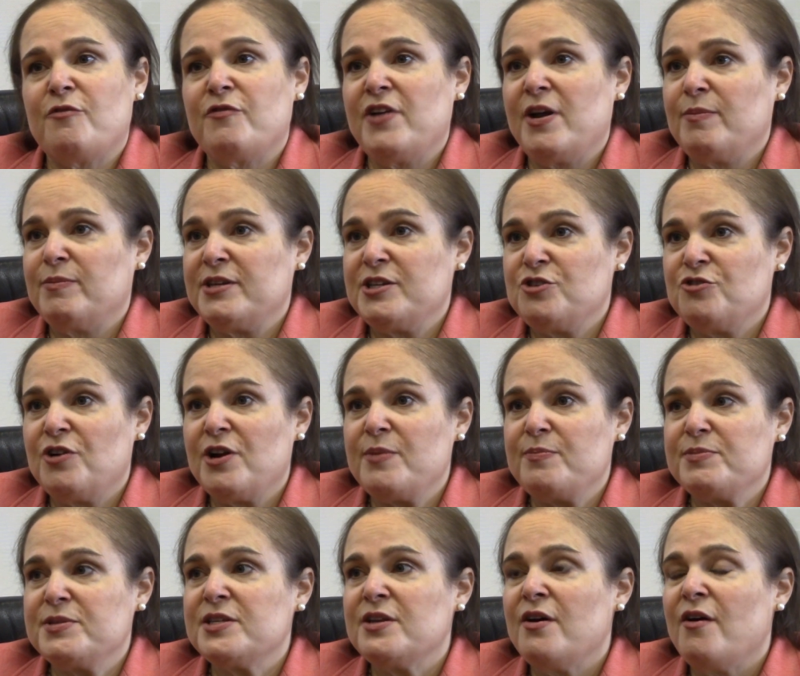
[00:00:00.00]
family
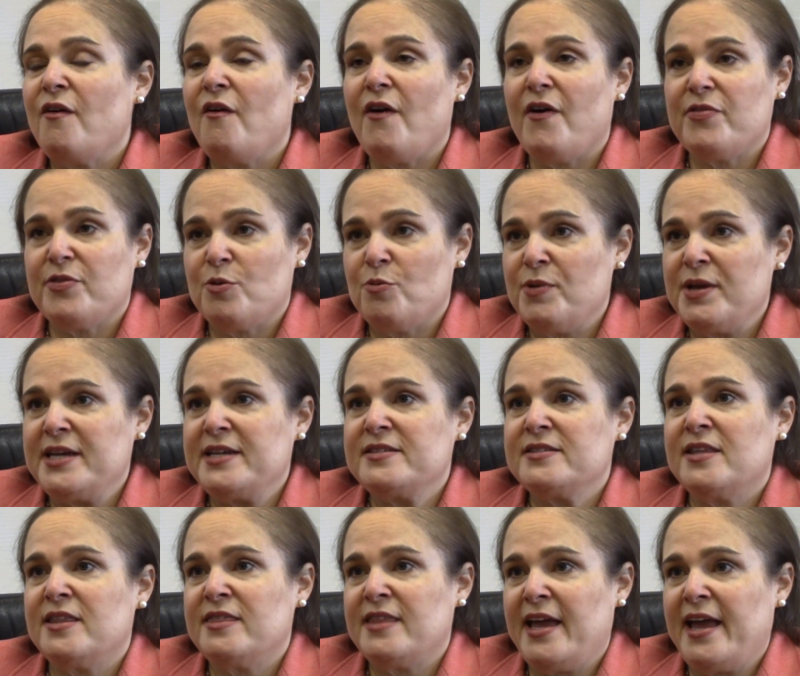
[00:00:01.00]
trips on the weeks
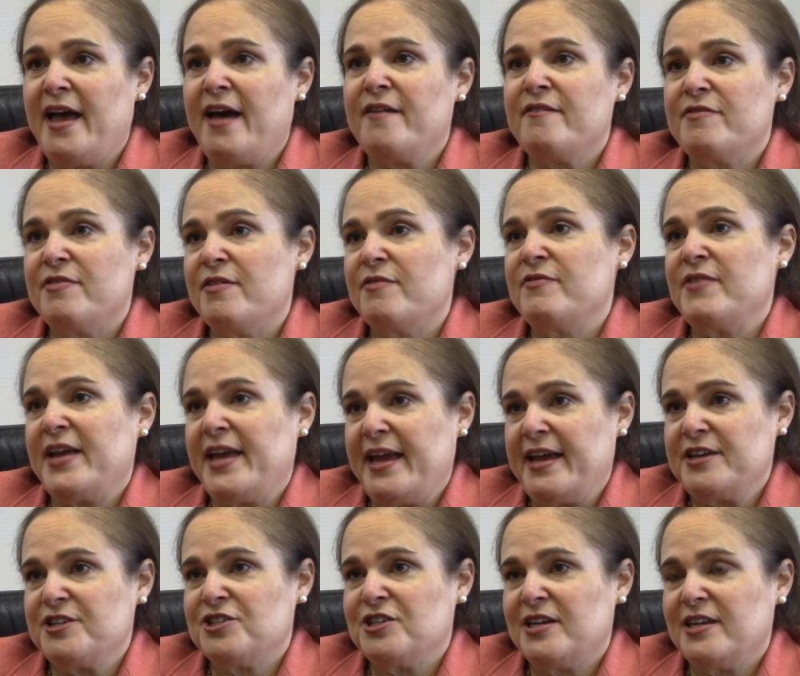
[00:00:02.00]
that they have
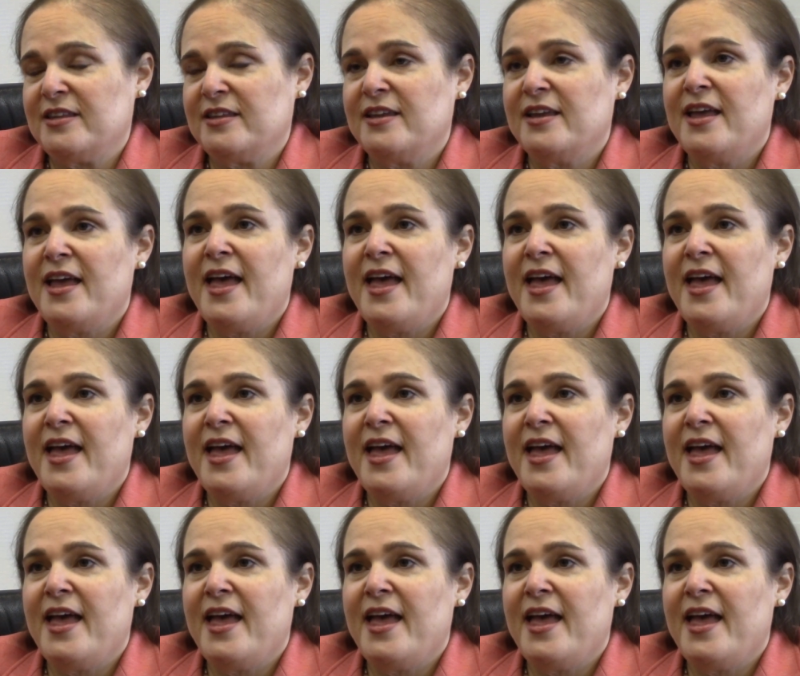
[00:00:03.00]
vacation.